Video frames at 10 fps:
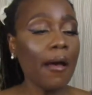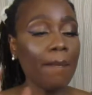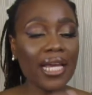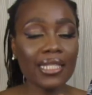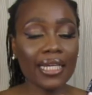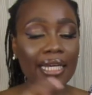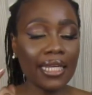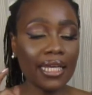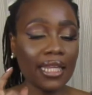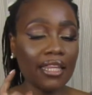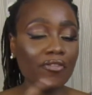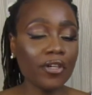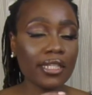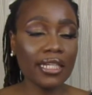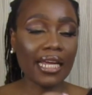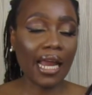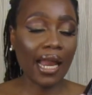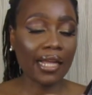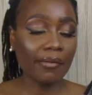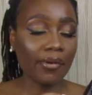basically the first thing that I
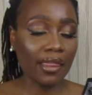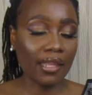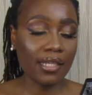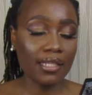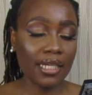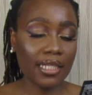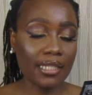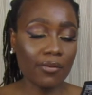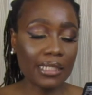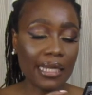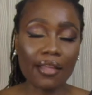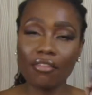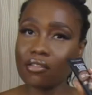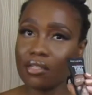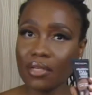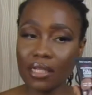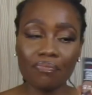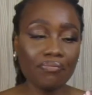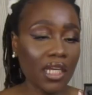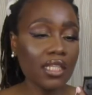liked about this, it was like 30
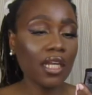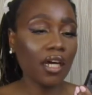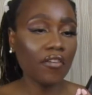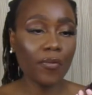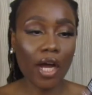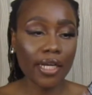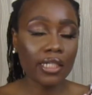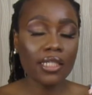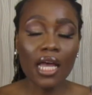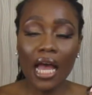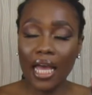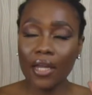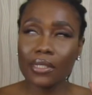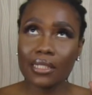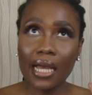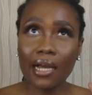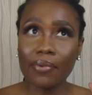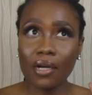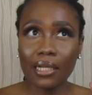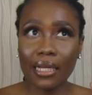mil. It's a lot of product. It was like
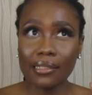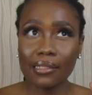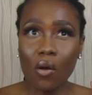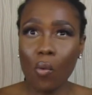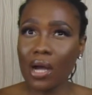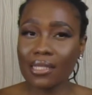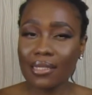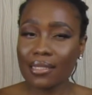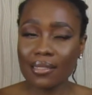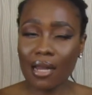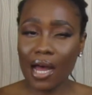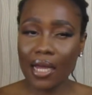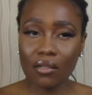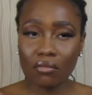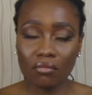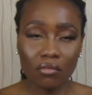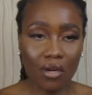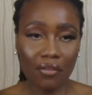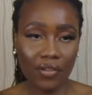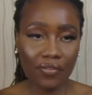about like 169,
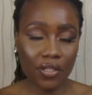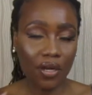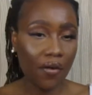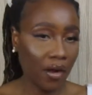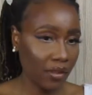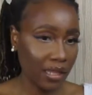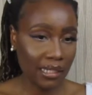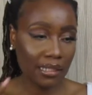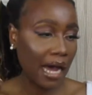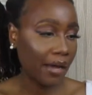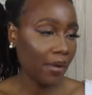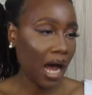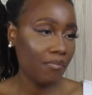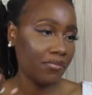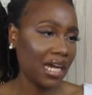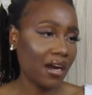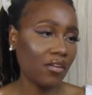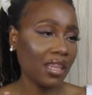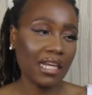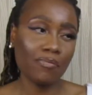150, around that type,
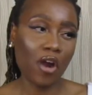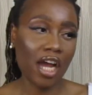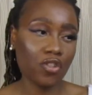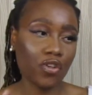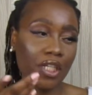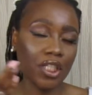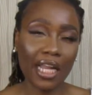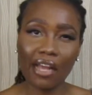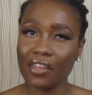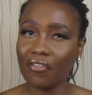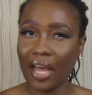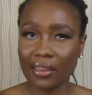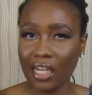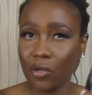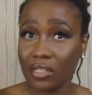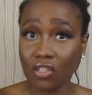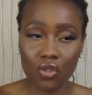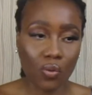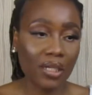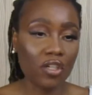around that price range. I love the fact that it wasn't
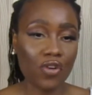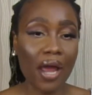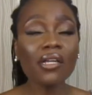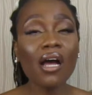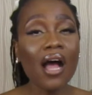200 rand.